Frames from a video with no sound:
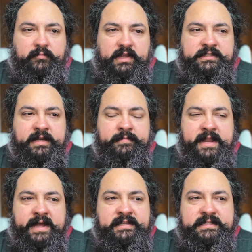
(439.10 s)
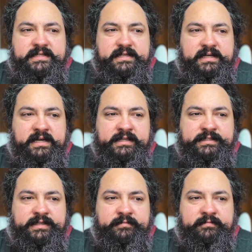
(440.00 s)
some nuts and
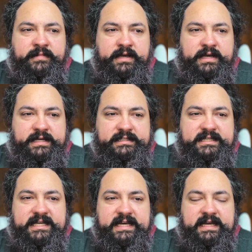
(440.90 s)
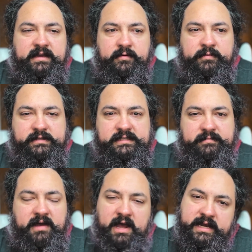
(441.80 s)
some tea with
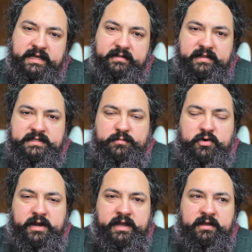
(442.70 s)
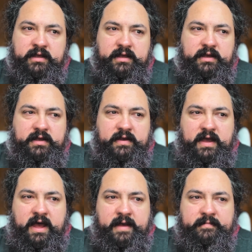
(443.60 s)
some honey this morning.
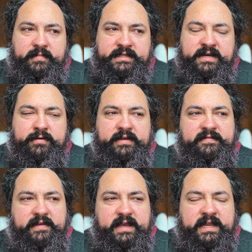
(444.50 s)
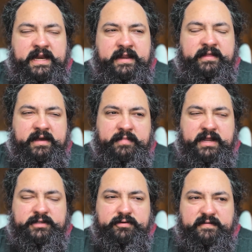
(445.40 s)
It didn't really feel like eating anything, but
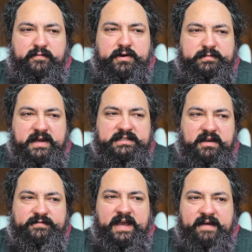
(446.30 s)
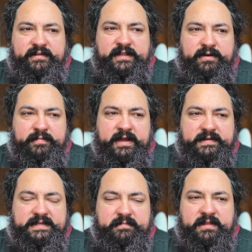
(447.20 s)
I sort of forced myself to have a little bit of
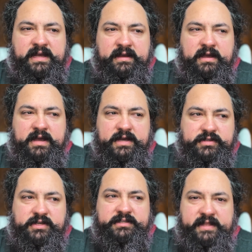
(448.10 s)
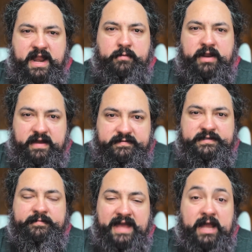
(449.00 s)
something just so that I would have
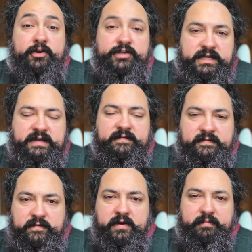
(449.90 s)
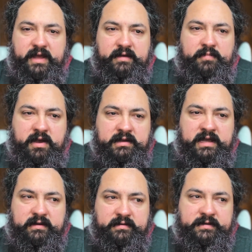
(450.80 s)
some energy for ping pong.
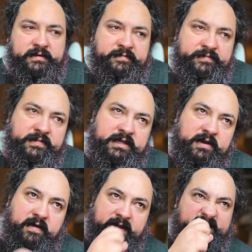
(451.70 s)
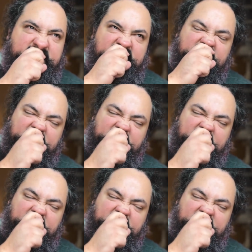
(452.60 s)
And, I did.